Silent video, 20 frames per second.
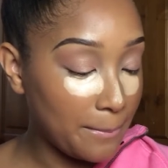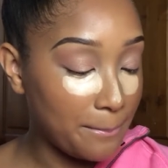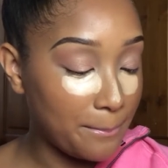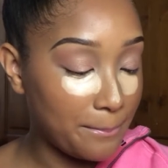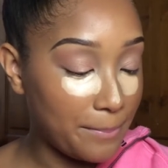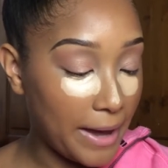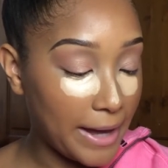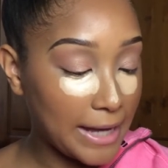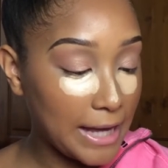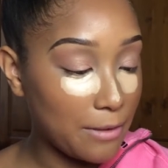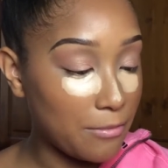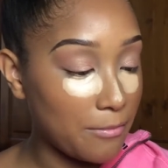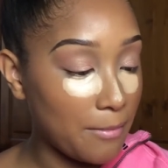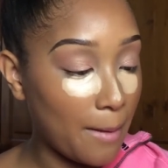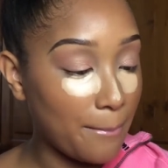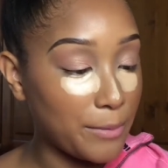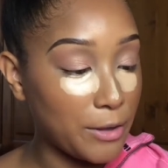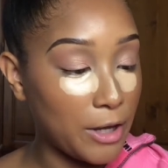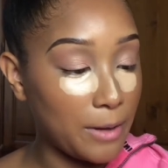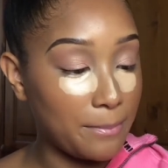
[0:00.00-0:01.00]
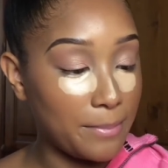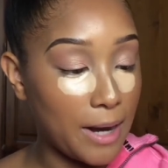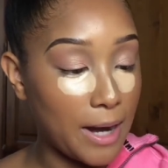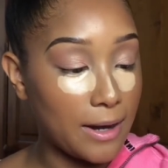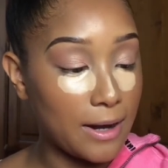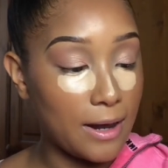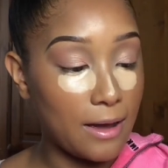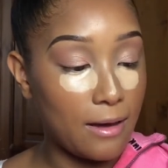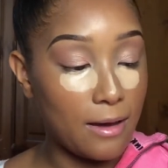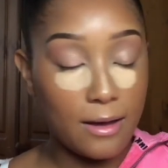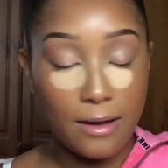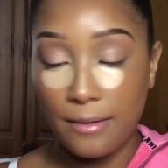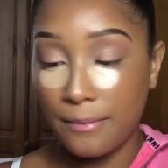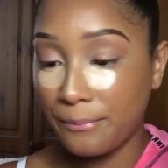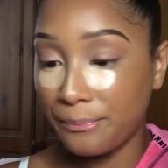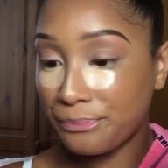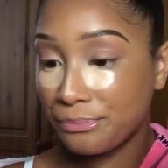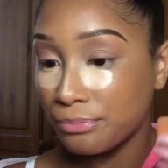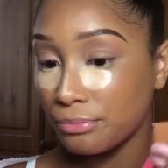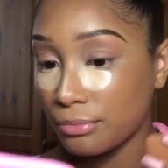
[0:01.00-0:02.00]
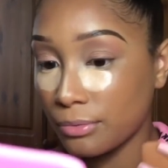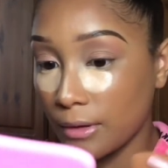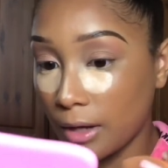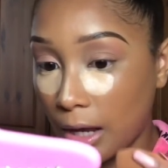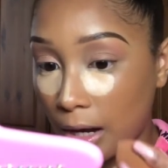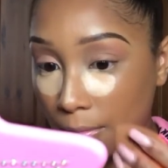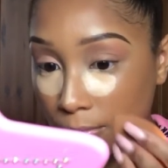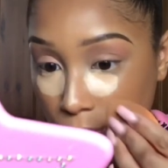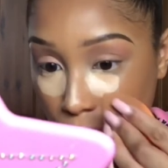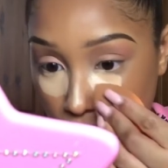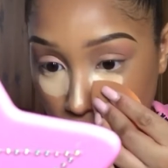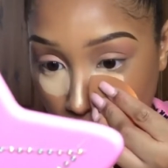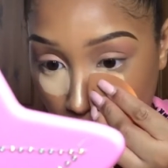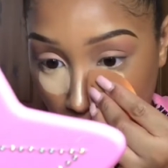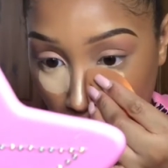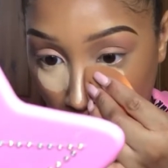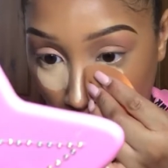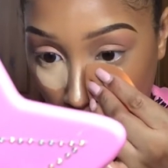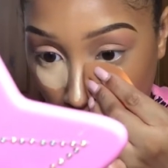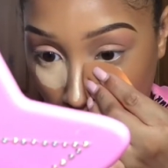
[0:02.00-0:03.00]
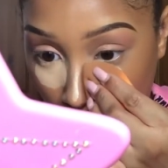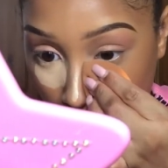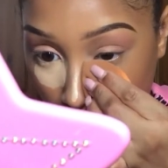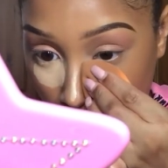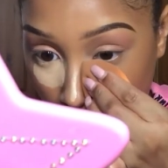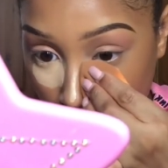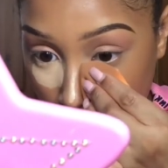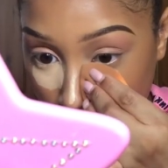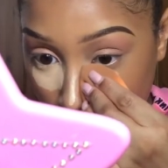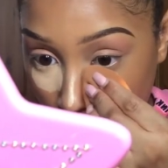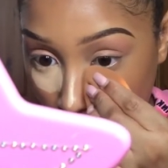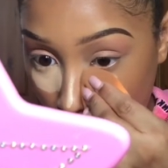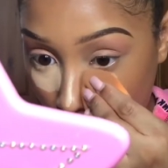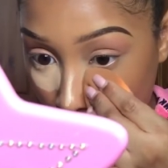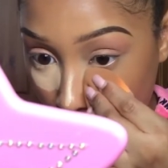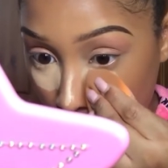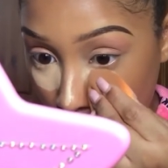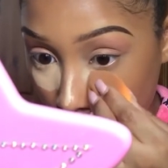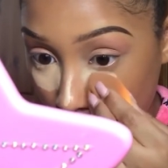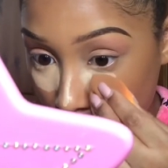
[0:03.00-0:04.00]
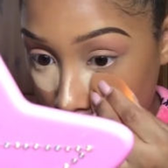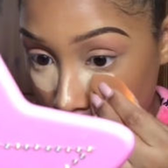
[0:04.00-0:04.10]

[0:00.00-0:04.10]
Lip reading: back in with my beauty blender, and I'm just gonna blend this out.